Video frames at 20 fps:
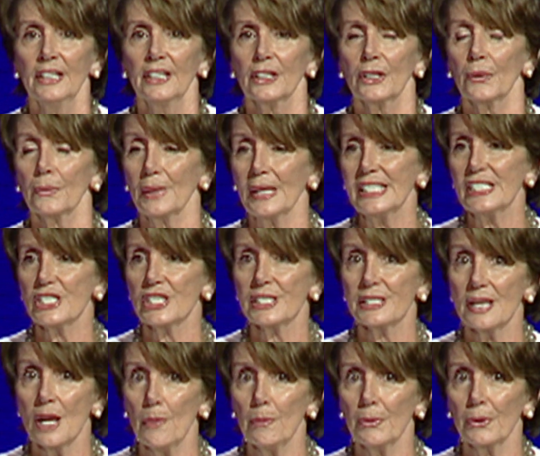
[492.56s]
courageous
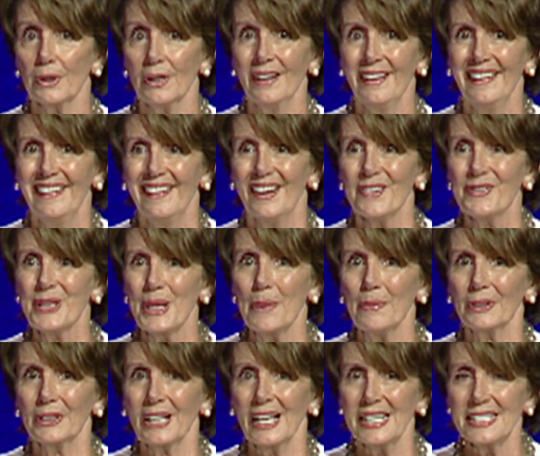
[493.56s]
number of
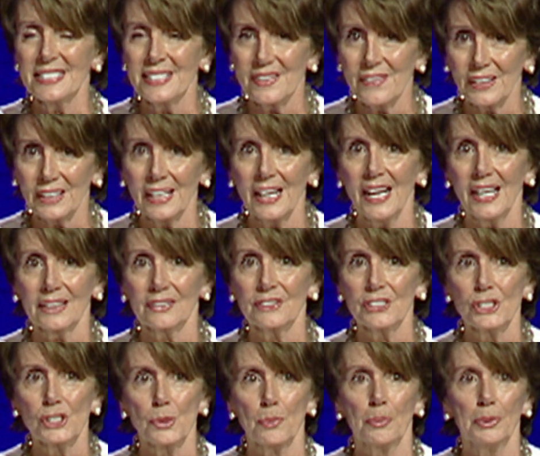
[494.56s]
Democrats in the
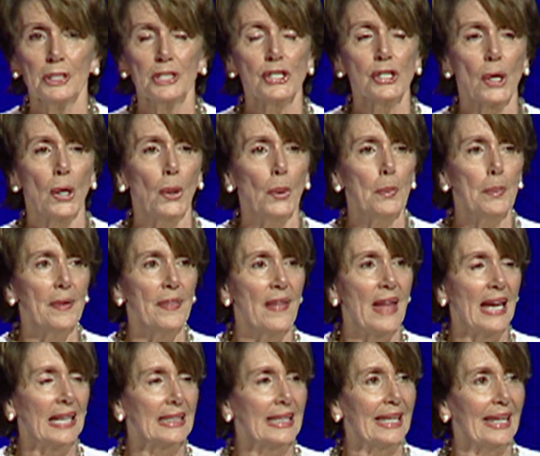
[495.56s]
Congress to push open
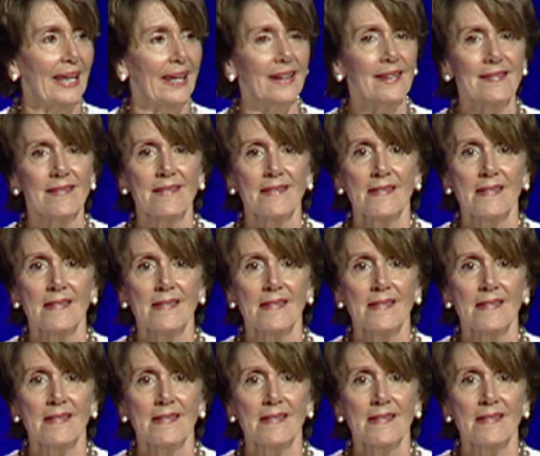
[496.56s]
that gate.